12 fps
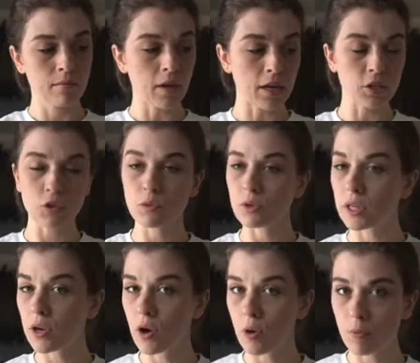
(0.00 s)
I just really
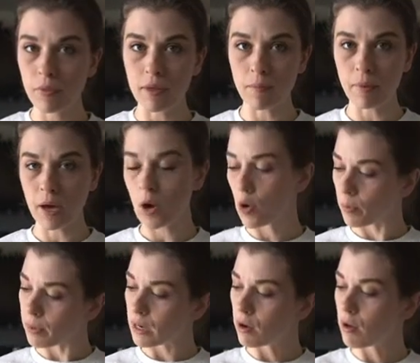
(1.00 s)
hope that by
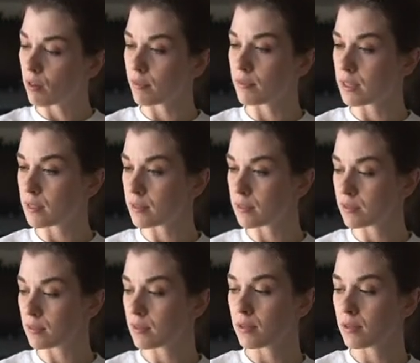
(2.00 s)
opening all of these,